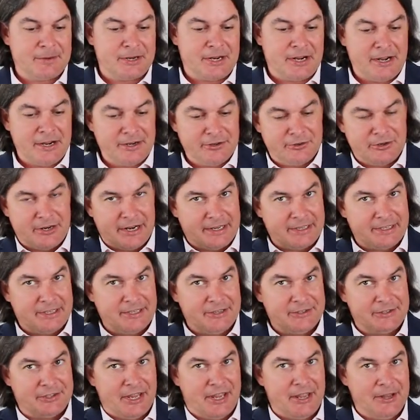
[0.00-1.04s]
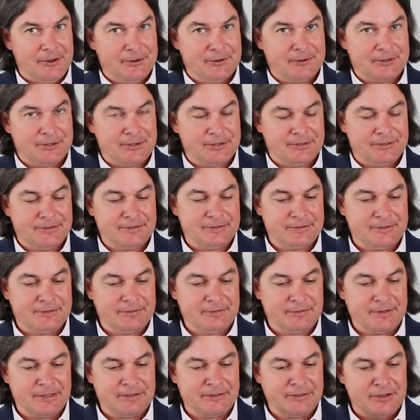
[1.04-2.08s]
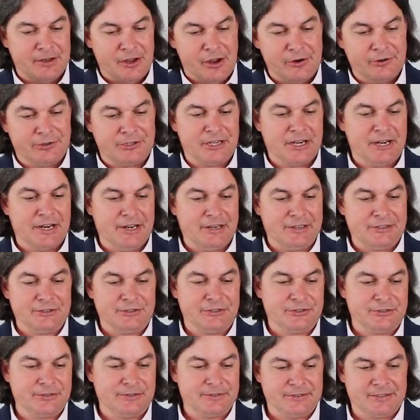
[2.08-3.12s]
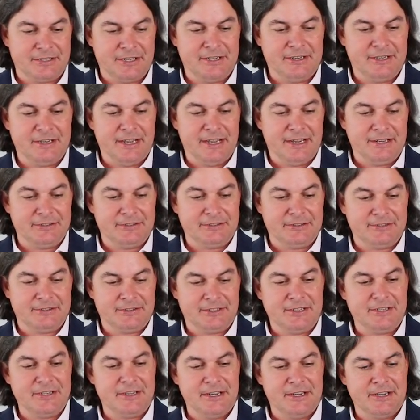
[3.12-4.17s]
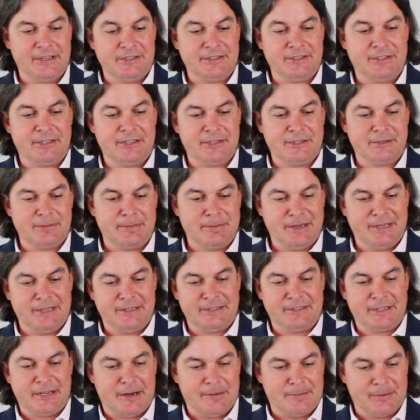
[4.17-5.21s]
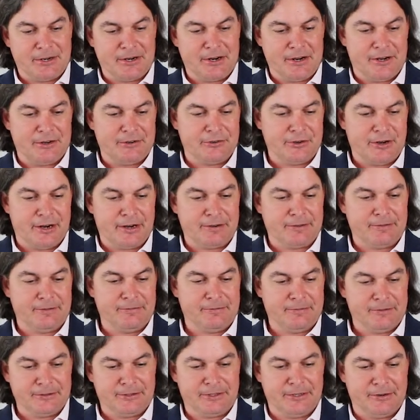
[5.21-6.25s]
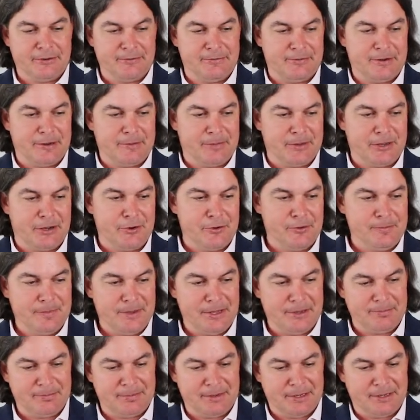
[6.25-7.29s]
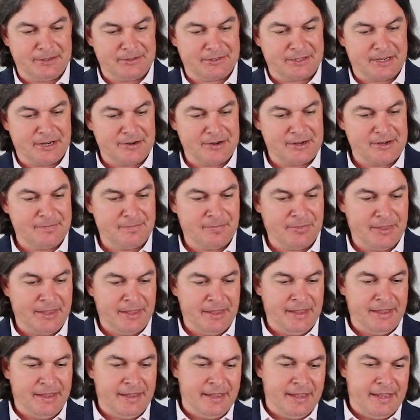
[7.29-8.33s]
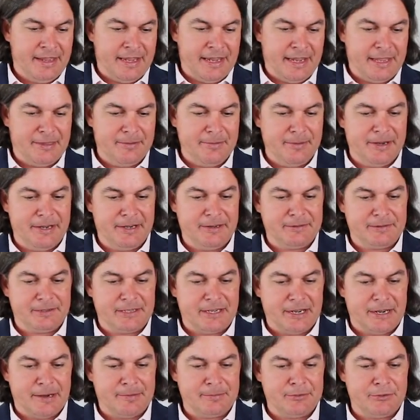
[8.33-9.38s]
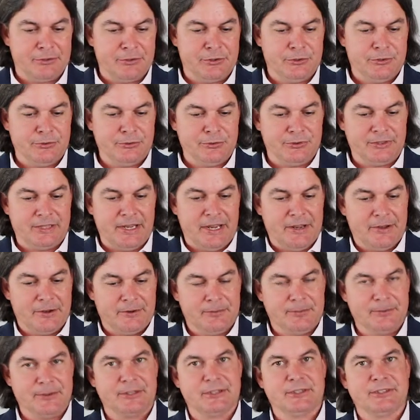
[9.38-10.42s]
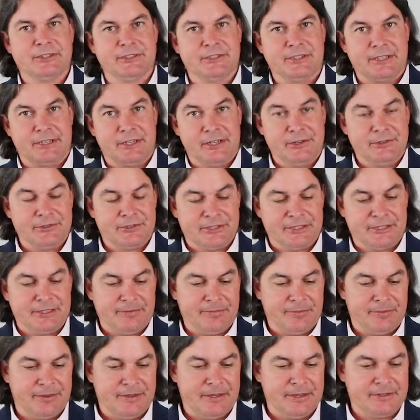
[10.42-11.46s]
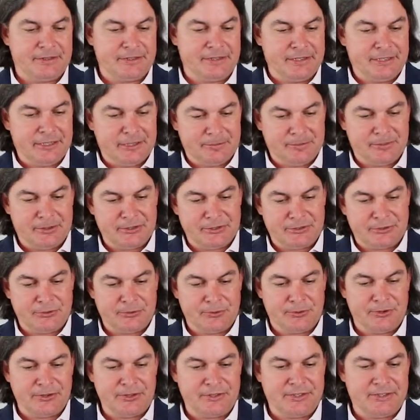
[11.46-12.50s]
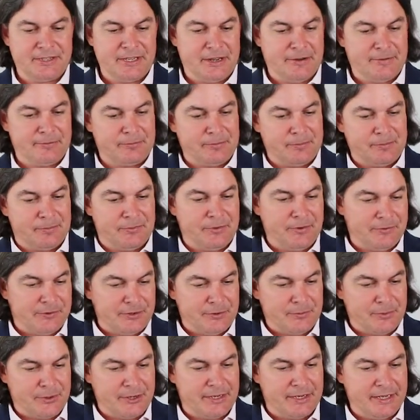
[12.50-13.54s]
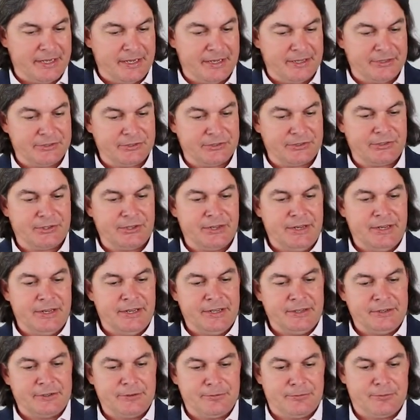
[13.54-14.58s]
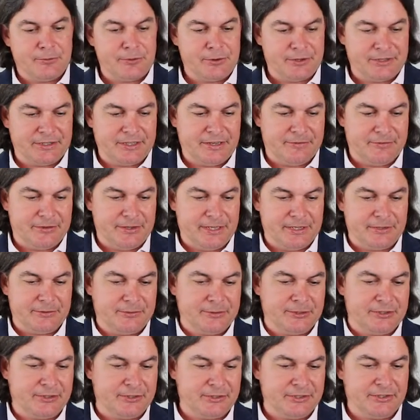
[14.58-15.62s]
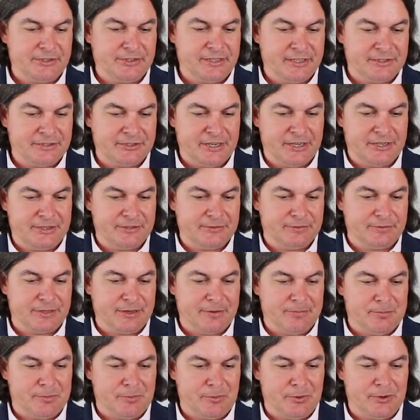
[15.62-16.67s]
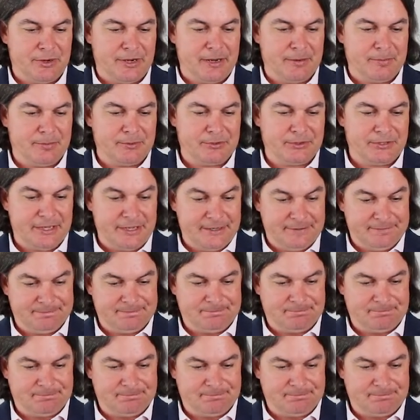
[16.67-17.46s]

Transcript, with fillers: to contract has held. No change. 10 days. 10 days is the median time to contract for a single family home in Pinellas County. And the median time to sale, which is the closing, is a little bit shorter. It's down from 51 days to 47 days, which is a change of 7.8%.